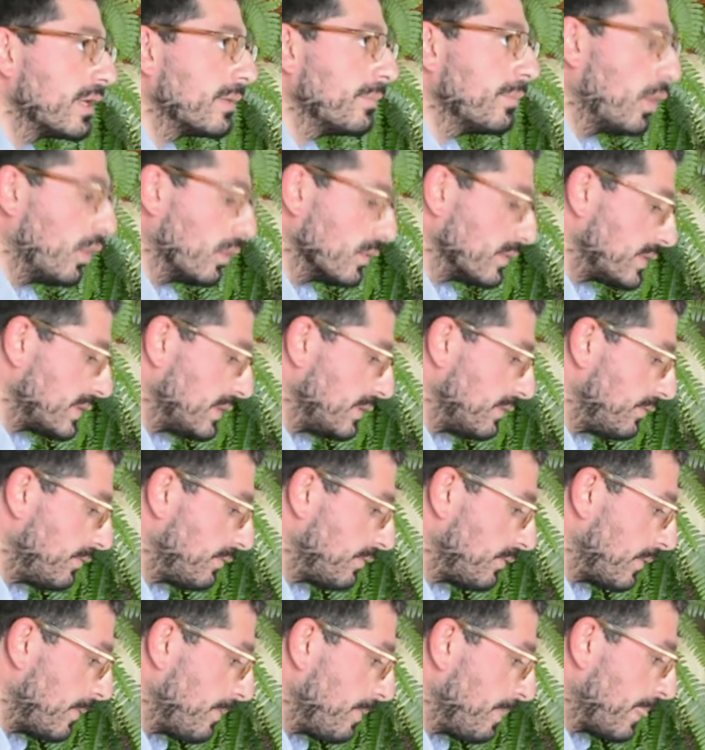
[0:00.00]

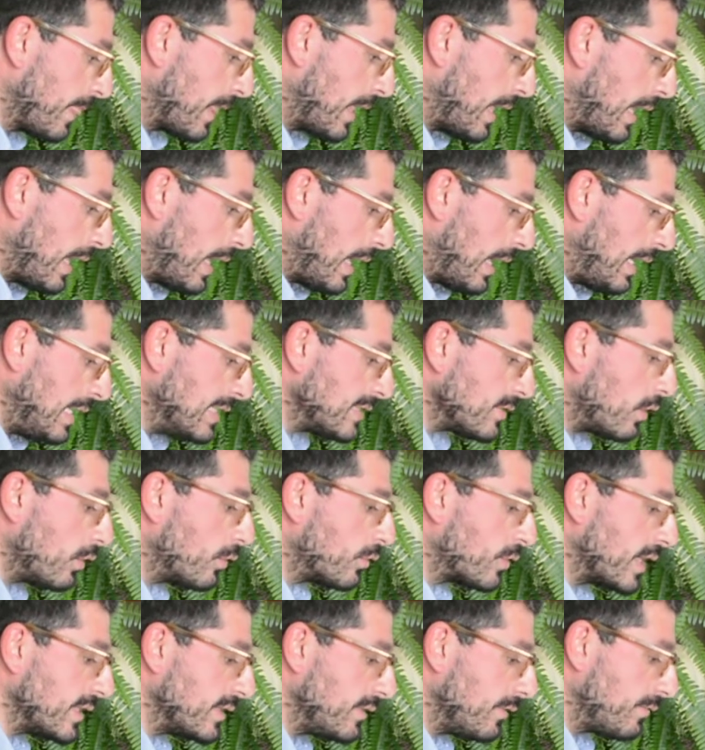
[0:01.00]
motif is
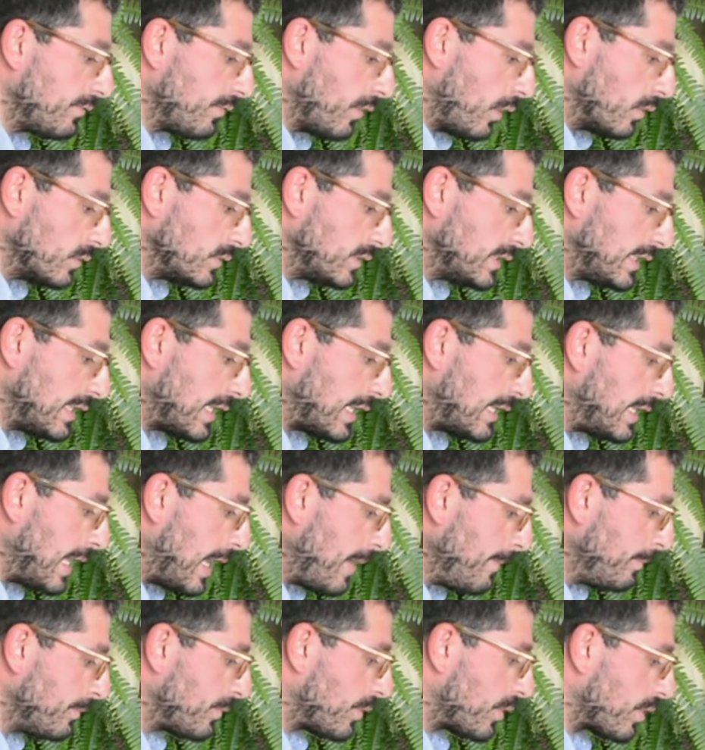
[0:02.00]
already found in a
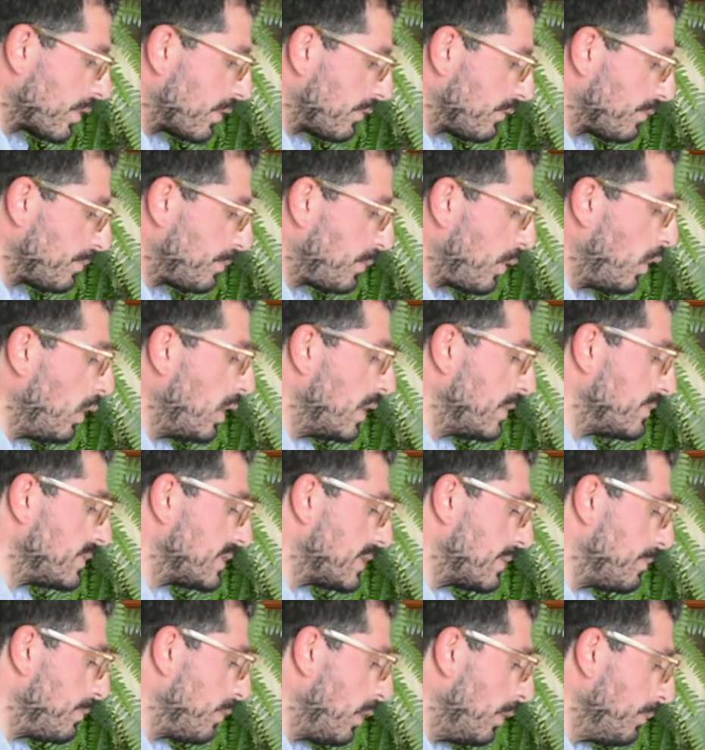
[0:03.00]
number of poems
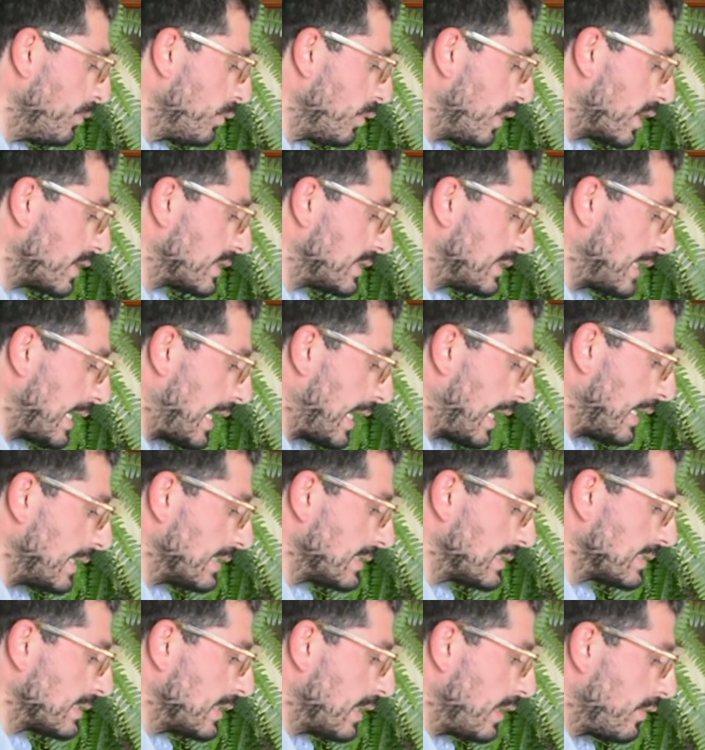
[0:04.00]
and popular
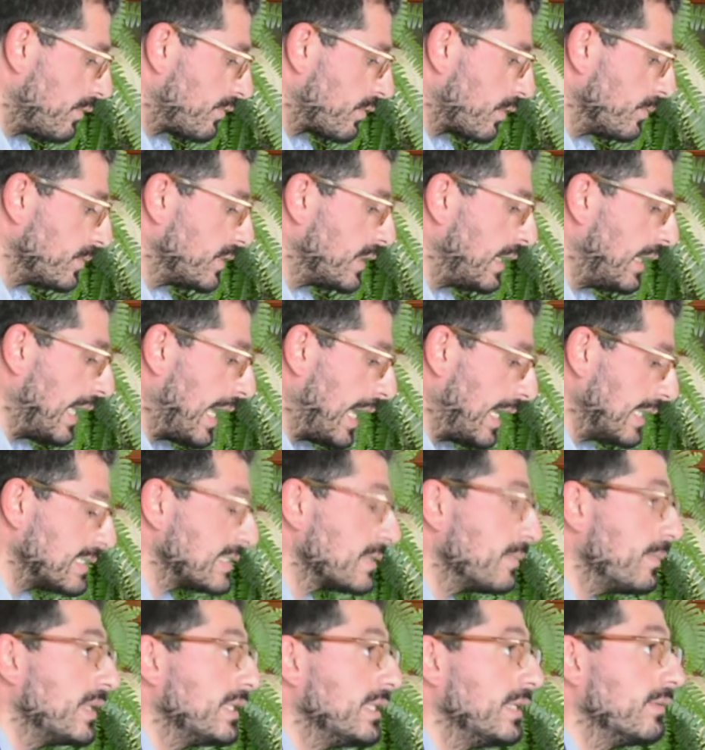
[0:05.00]
tales from the
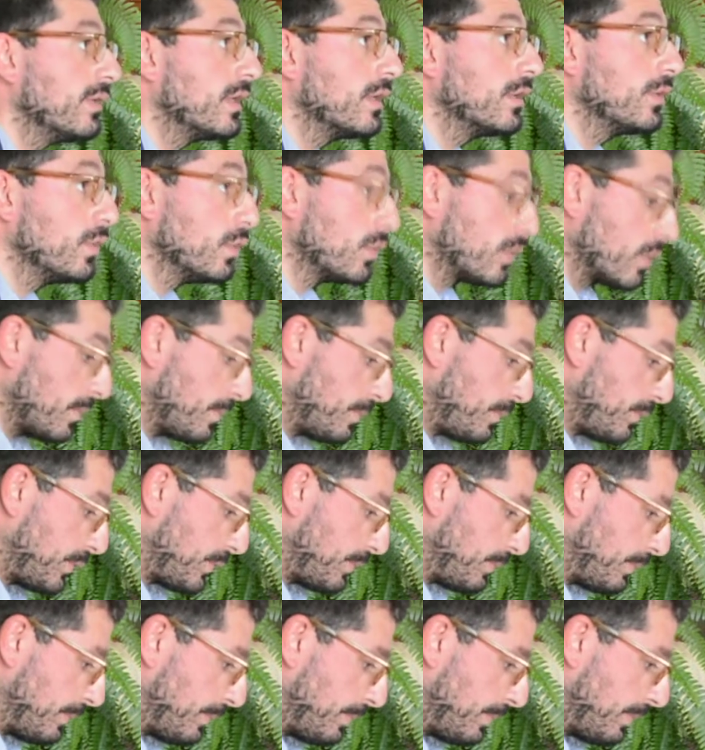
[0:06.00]
late medieval Europe,
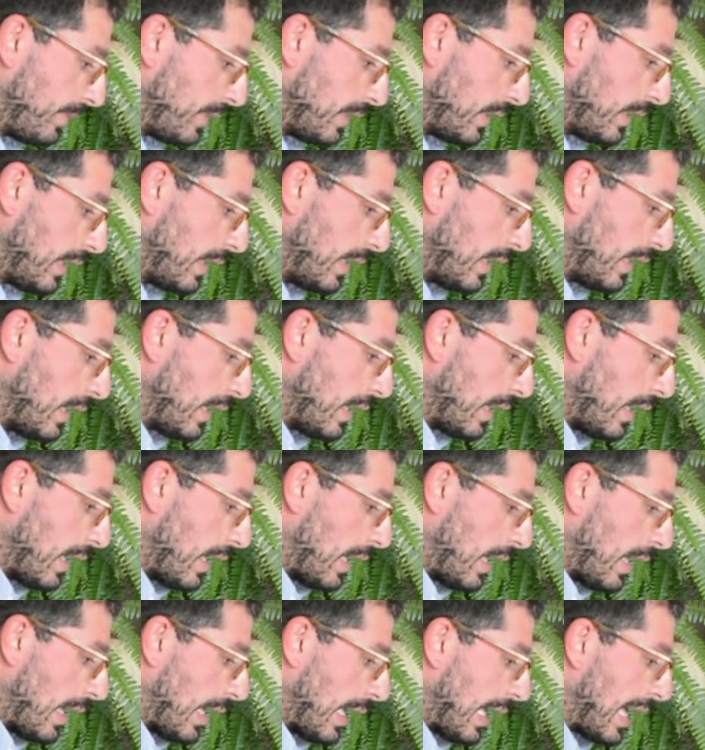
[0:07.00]

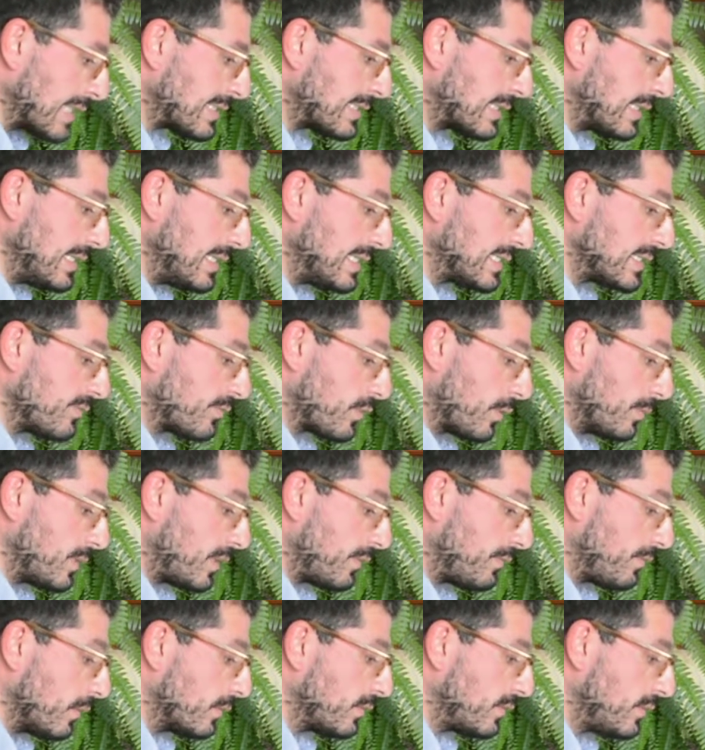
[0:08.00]
at least from the
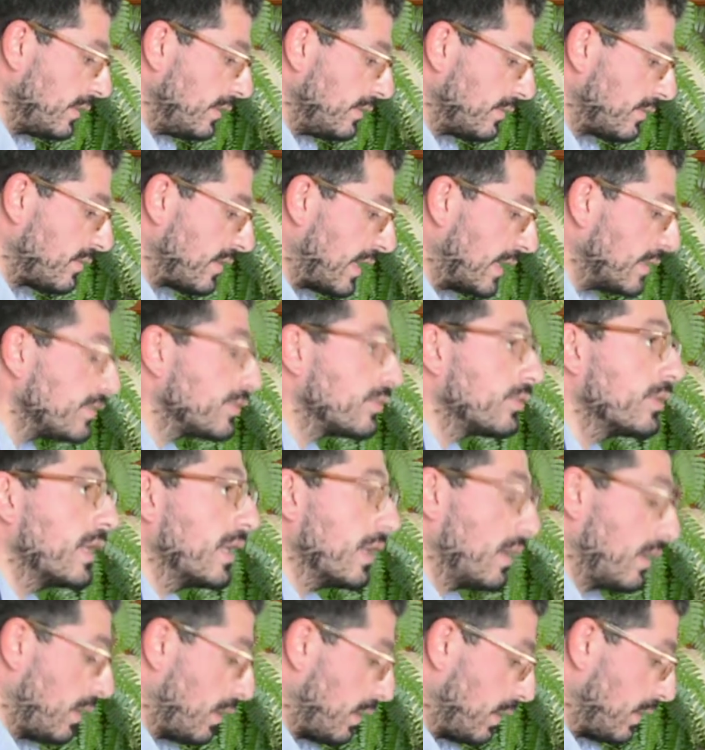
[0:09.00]
14th century
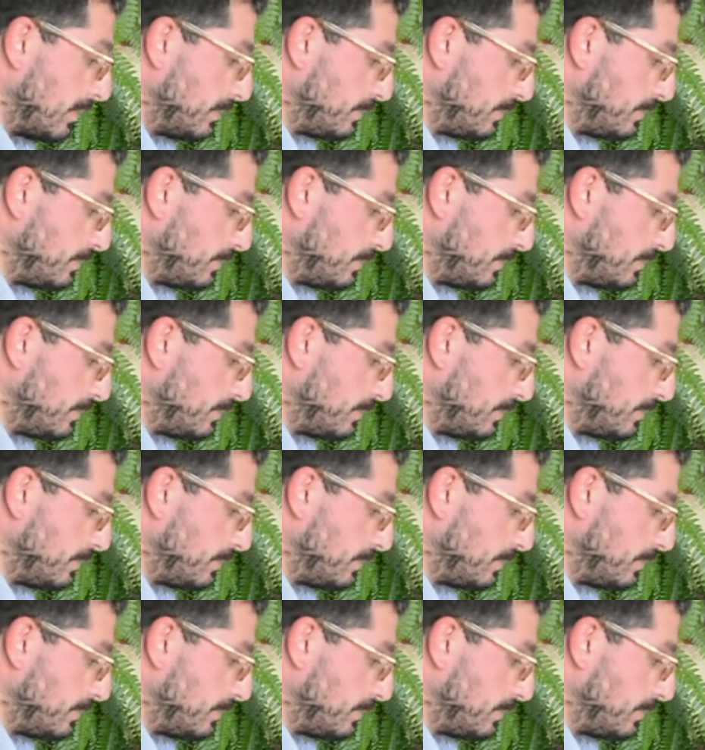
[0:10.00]
on.